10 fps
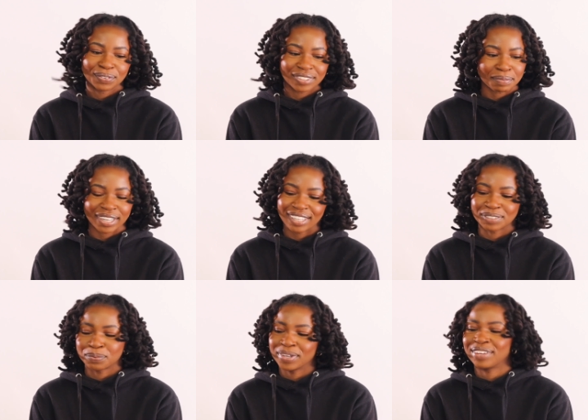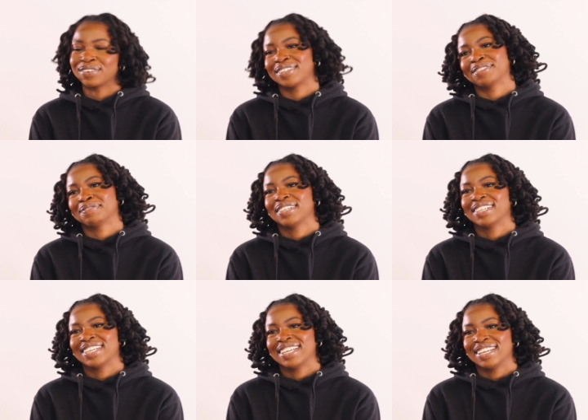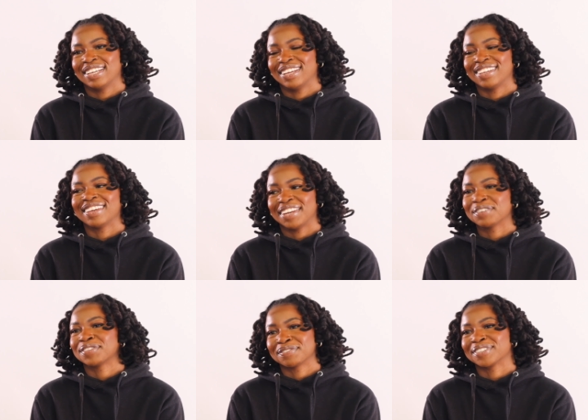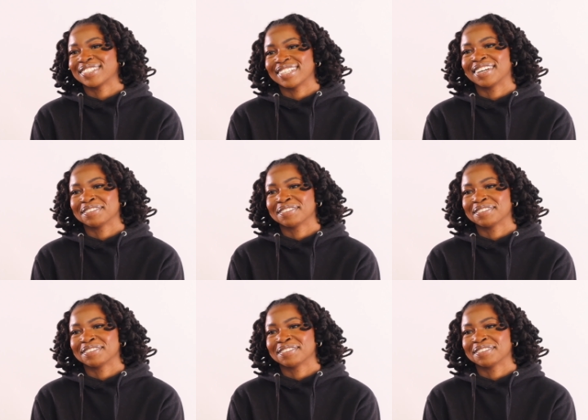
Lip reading: somebody got some weed on them. And yeah, that was the first time.